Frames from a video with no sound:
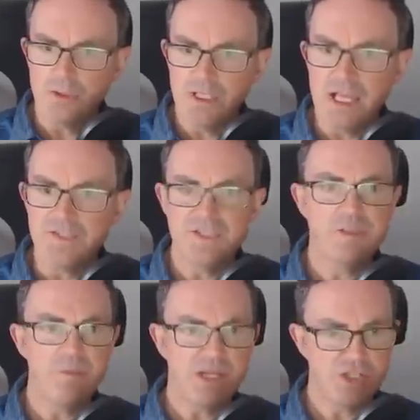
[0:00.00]
Yes,
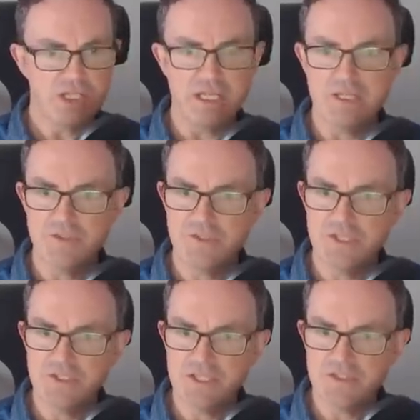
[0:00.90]
especially as
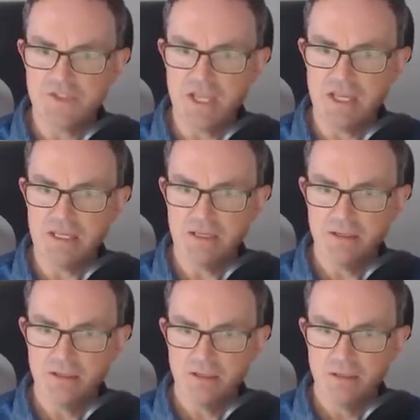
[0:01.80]
didn't it say
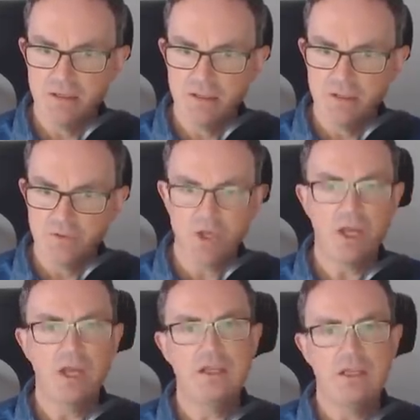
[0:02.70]
the
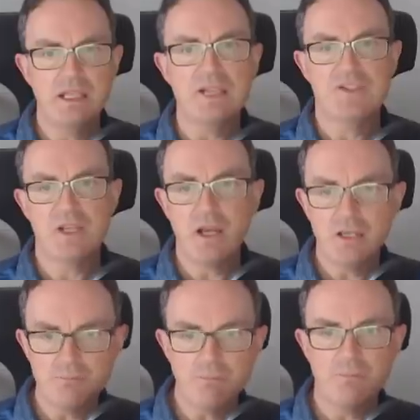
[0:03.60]
line, yes, the
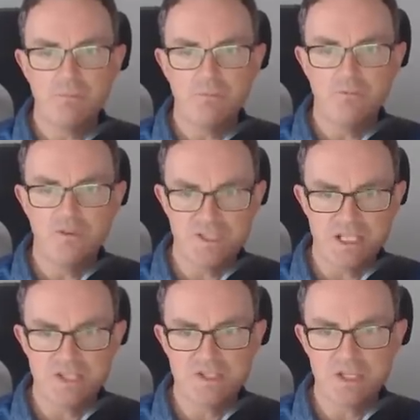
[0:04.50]
line
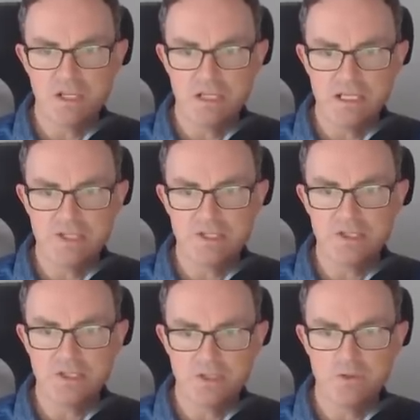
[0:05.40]
visits at least
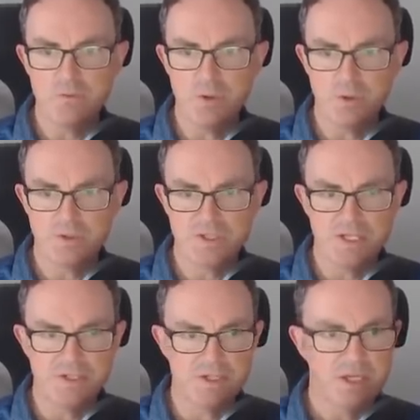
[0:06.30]
two
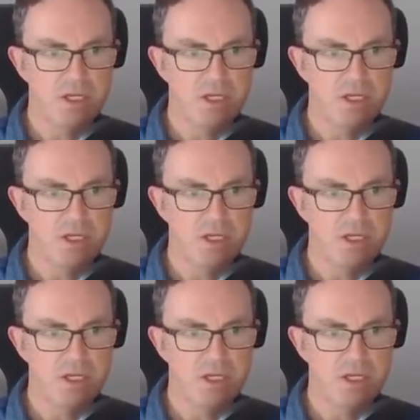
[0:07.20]
boxes.